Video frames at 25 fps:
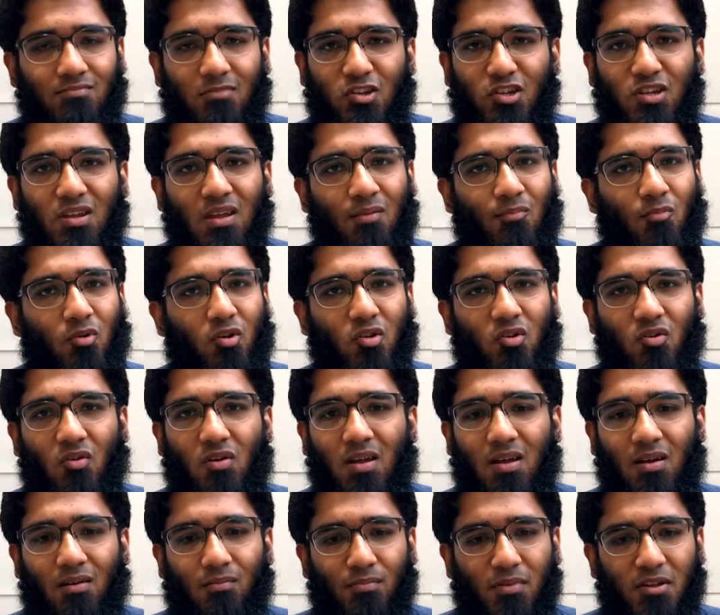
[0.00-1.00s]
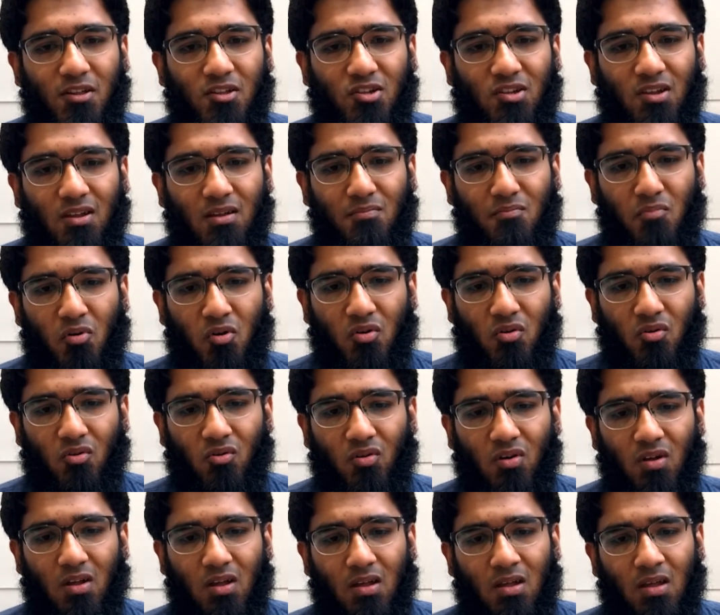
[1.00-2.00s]
Shame on you, AMD. Shame on
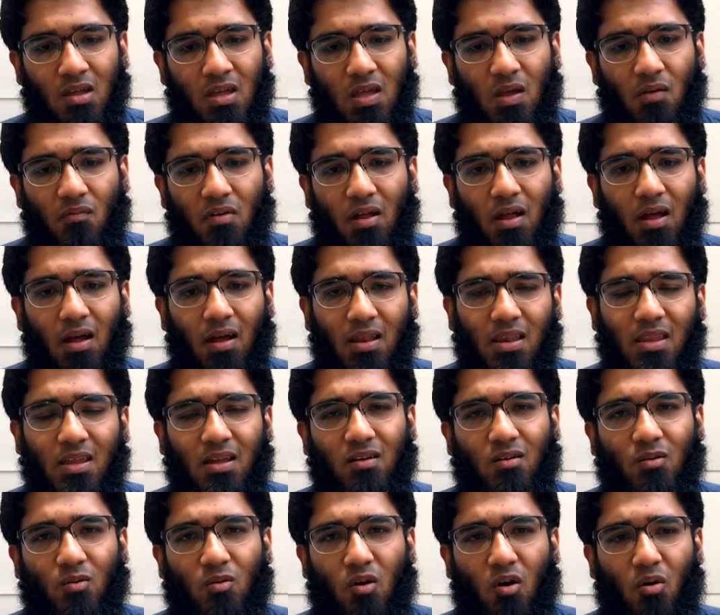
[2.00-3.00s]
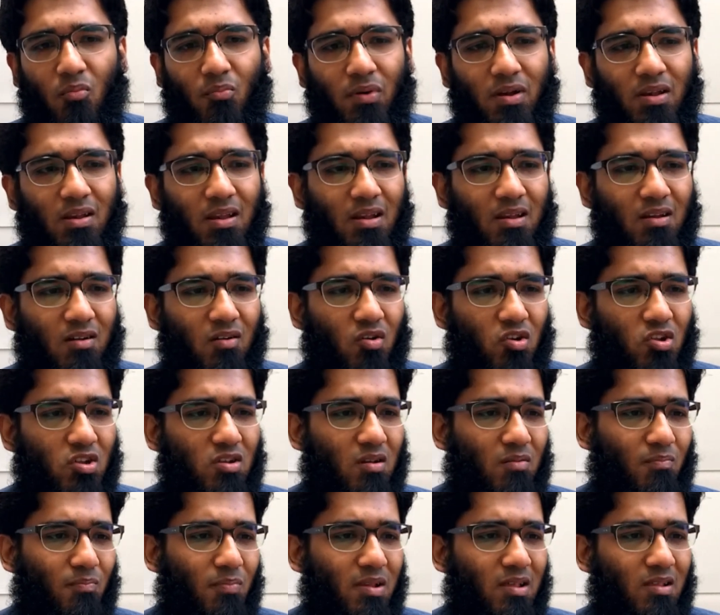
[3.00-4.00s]
you. If you have any comment and
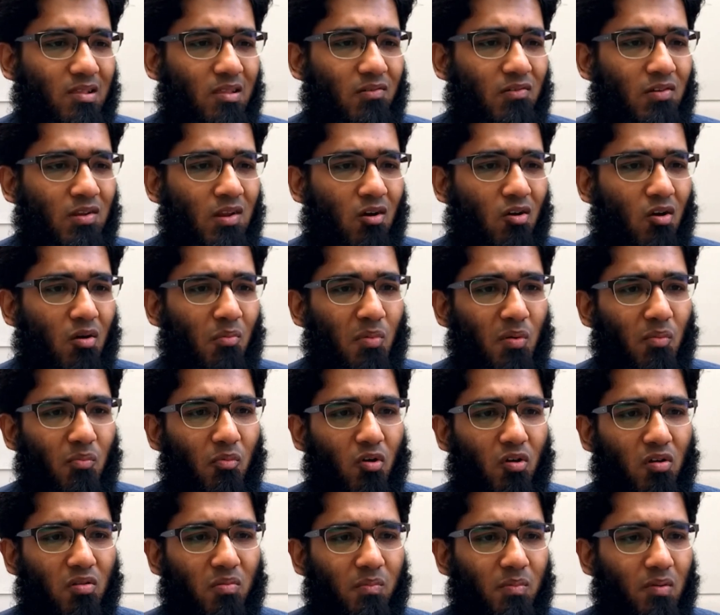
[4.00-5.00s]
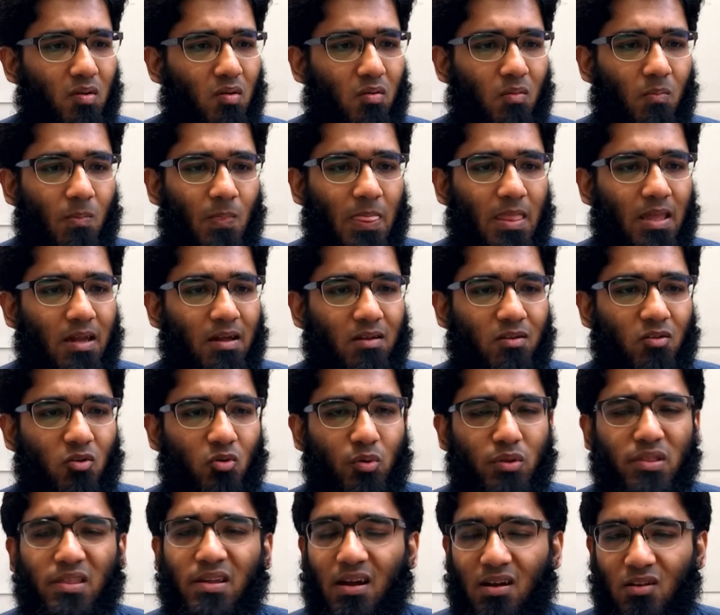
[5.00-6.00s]
question, please leave in the comment box below.
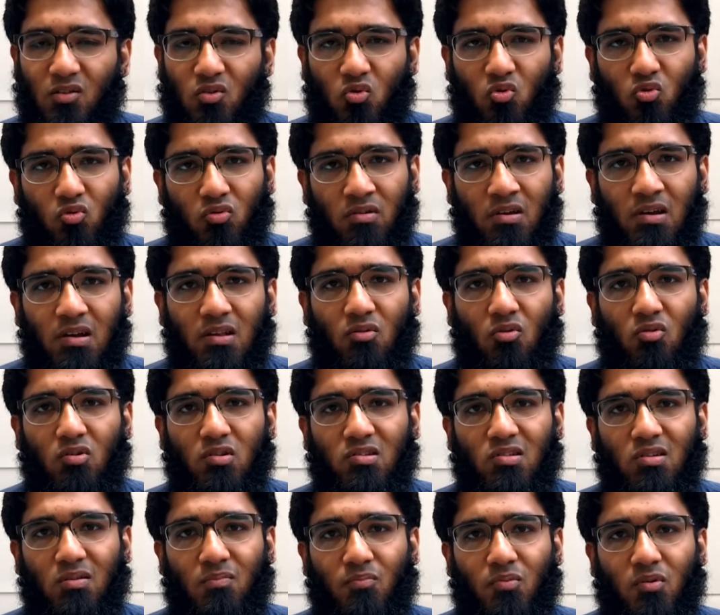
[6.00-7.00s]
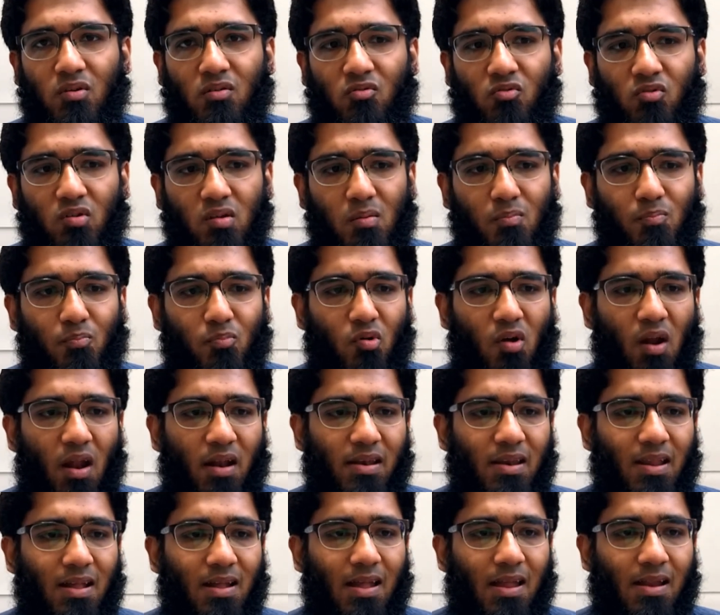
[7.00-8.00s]
Using a 2-year-old GPU,
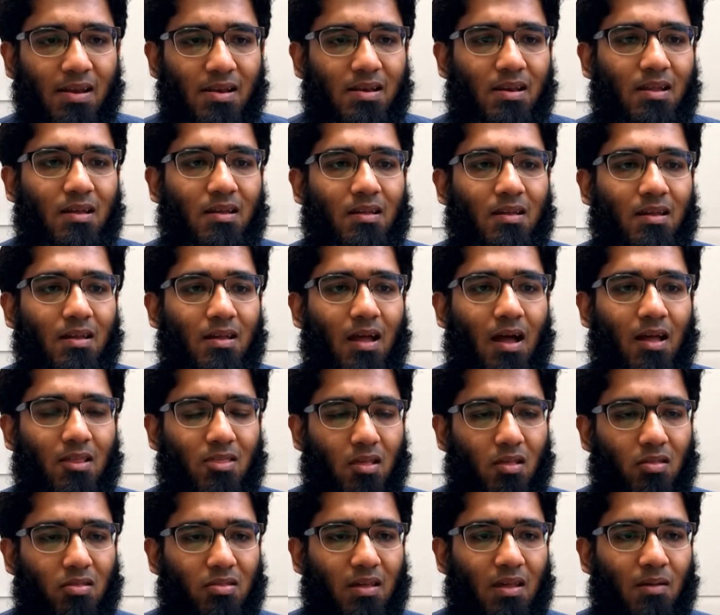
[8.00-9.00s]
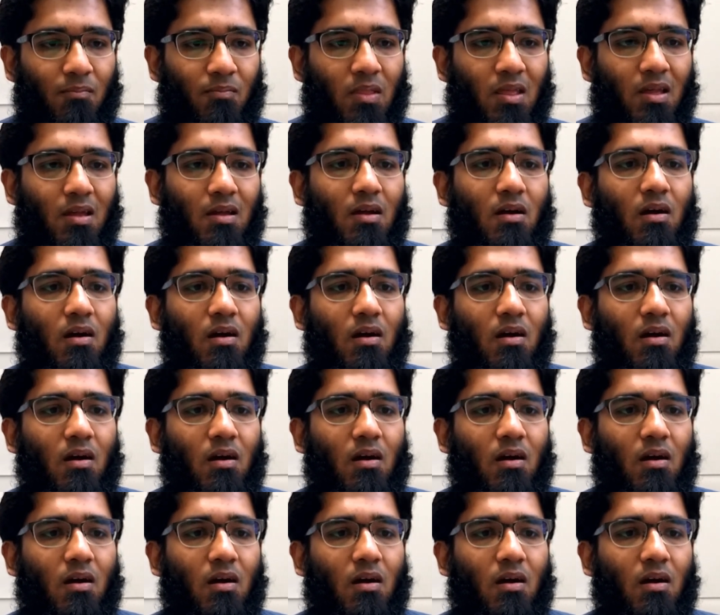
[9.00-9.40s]
rebranding it as a same.